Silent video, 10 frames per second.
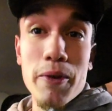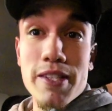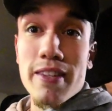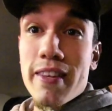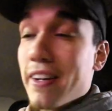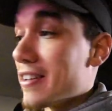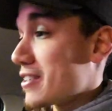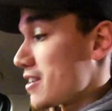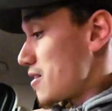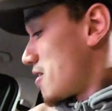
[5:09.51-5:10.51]
wants to think that
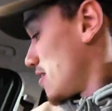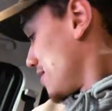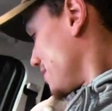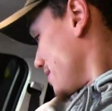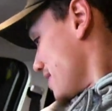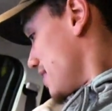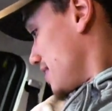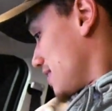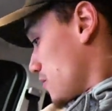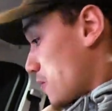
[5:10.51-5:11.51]
she,
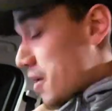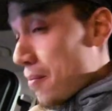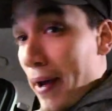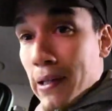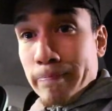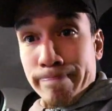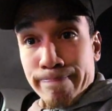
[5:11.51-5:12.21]
we want a pet.